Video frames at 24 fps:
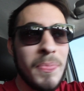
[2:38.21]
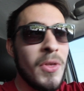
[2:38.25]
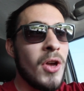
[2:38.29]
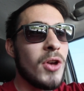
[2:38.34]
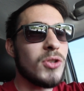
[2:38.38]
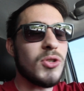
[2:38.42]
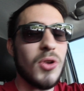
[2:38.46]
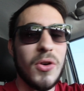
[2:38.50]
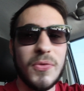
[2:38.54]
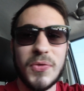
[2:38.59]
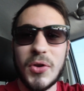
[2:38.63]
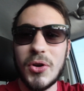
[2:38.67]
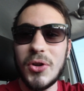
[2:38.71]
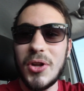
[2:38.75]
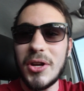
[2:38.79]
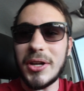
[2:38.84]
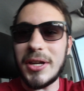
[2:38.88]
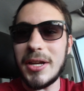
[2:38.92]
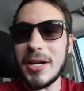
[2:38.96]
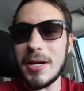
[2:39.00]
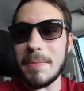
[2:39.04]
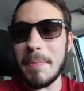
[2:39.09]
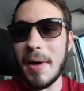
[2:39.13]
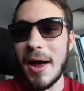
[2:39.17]
So if you're
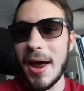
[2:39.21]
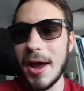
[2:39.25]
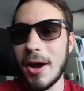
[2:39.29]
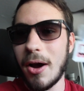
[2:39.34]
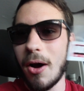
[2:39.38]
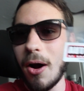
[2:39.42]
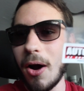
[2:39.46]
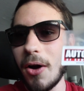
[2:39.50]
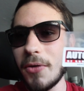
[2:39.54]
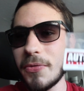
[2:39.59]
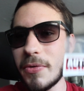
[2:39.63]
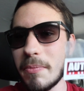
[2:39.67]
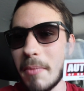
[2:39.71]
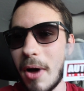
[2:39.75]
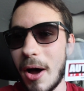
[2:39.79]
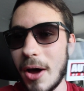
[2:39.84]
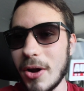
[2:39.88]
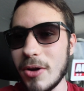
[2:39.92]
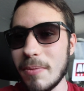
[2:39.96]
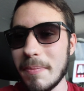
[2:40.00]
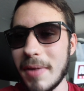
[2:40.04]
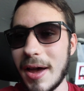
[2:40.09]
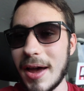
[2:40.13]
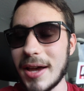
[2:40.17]
looking to buy a car from
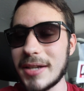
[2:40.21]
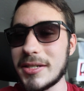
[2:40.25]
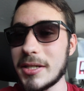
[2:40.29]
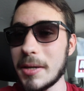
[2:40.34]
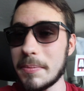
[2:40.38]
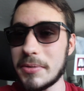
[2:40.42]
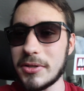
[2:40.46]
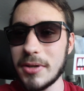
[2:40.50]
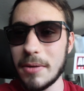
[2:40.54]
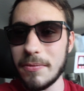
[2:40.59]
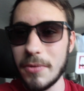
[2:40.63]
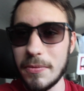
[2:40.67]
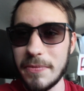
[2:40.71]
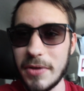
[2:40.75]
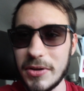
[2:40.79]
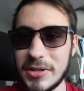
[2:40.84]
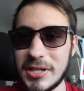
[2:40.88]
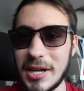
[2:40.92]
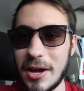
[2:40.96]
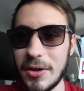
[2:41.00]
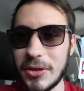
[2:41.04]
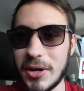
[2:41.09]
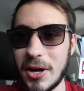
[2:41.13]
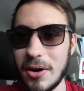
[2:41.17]
Automaxx of Summerville,
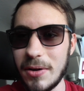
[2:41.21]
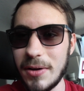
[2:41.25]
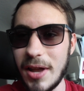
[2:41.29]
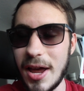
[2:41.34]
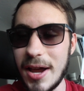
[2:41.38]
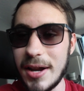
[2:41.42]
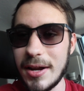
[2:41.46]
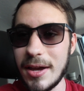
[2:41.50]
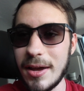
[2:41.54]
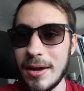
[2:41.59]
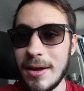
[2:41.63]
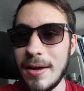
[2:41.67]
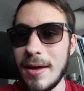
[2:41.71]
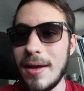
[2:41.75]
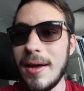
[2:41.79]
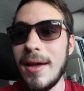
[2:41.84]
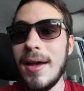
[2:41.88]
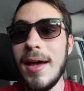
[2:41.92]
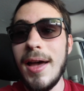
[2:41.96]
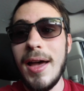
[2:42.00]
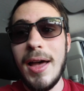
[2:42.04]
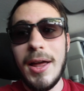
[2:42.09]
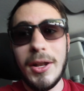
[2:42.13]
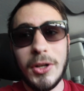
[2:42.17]
South Carolina,
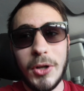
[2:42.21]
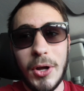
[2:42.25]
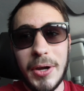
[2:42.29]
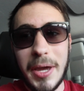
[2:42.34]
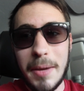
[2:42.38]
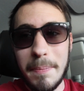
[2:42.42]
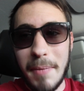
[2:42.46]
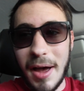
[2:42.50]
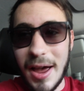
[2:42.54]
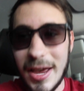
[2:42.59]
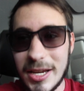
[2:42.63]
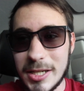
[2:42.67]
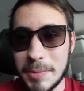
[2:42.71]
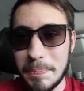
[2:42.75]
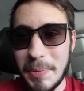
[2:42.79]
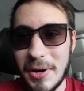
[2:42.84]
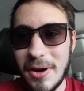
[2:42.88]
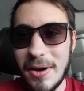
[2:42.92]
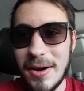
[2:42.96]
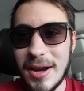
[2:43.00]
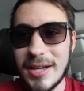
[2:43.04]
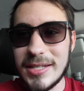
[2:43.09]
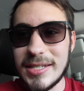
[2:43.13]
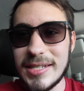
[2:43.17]
look at my
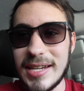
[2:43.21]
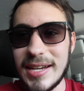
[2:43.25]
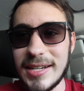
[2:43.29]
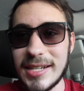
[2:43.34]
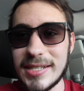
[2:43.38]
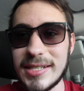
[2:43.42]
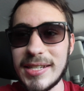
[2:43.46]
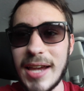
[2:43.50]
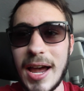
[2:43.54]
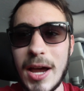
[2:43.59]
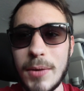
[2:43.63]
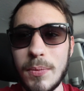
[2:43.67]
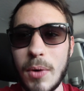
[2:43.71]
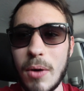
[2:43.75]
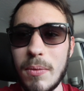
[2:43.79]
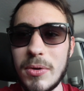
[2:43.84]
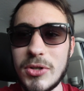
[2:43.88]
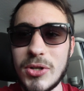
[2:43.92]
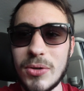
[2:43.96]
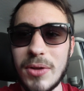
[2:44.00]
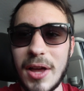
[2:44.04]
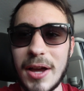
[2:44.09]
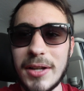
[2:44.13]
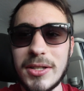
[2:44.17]
experience and decide what
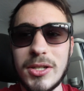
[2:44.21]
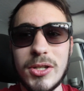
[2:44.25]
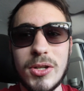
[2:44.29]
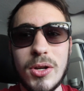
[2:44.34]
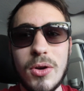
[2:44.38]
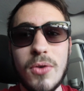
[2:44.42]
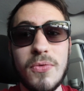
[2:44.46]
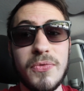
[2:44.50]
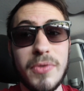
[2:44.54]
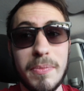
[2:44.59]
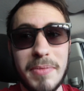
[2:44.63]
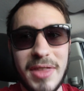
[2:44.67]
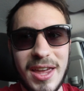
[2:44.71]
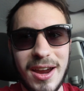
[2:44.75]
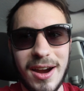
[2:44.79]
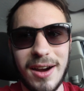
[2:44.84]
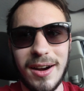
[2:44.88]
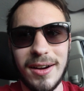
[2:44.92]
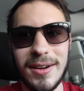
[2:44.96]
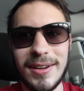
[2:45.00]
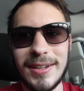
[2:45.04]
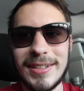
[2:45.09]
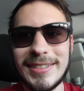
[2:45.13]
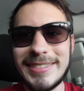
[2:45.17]
would you like to do from
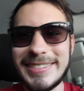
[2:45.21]
there.